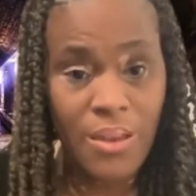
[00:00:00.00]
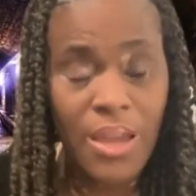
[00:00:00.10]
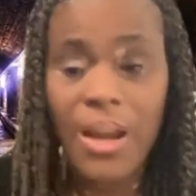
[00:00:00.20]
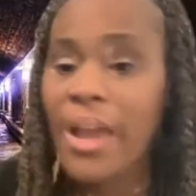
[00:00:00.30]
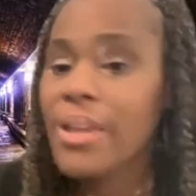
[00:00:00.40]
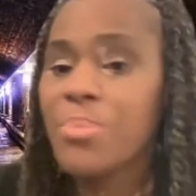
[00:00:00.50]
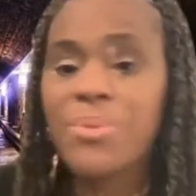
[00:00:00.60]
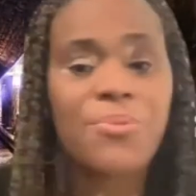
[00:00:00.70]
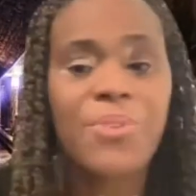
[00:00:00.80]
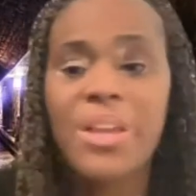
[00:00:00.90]
And I had been
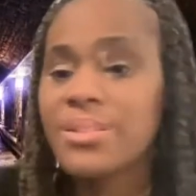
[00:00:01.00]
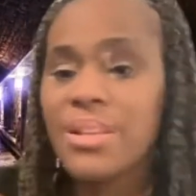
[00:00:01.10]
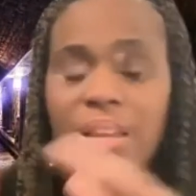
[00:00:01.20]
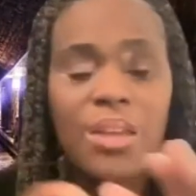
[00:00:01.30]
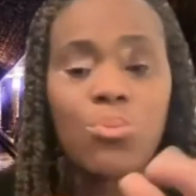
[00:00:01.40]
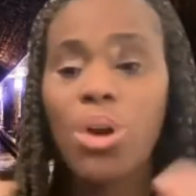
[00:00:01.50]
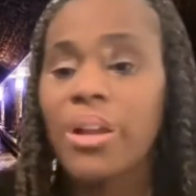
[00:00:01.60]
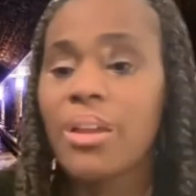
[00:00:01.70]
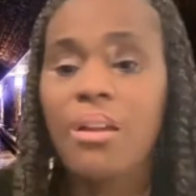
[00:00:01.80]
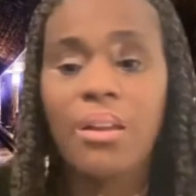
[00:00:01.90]
fixing and
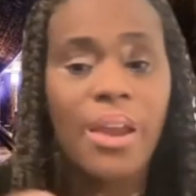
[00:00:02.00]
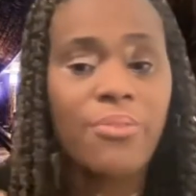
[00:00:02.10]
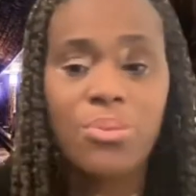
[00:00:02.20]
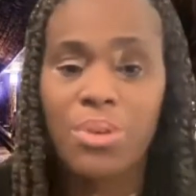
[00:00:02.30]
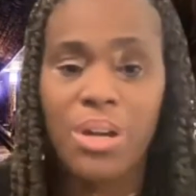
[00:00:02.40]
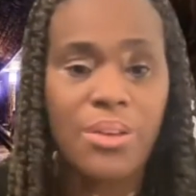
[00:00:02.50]
working on everyone